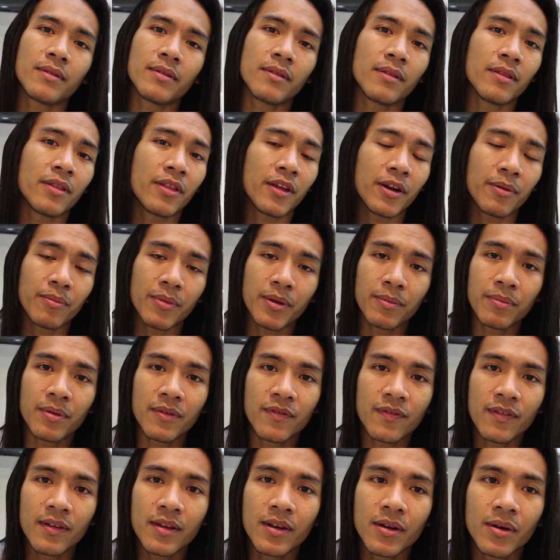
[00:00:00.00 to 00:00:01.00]
there may be
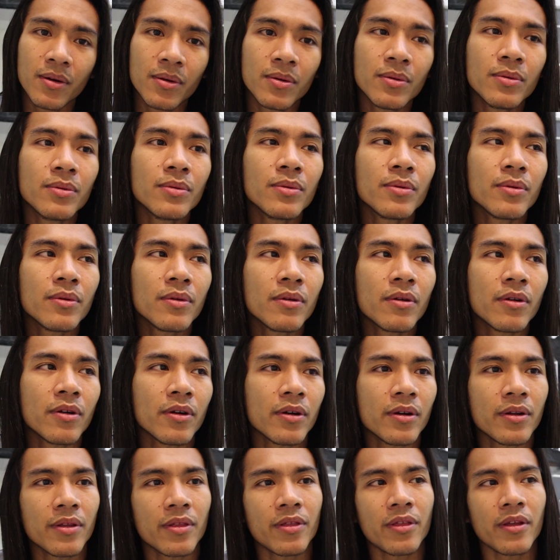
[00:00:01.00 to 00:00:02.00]
Fino,
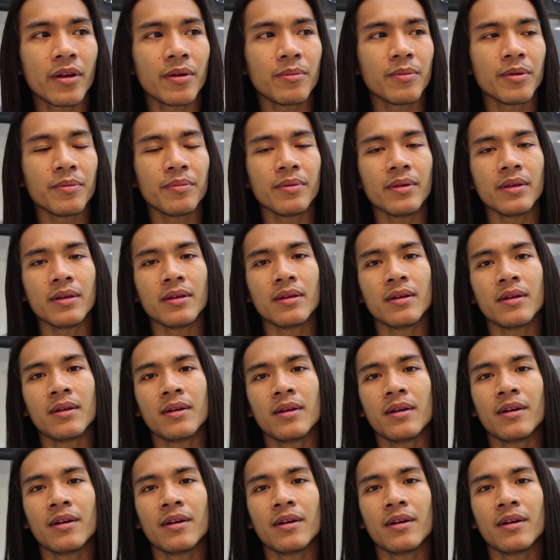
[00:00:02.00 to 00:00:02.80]
or there may be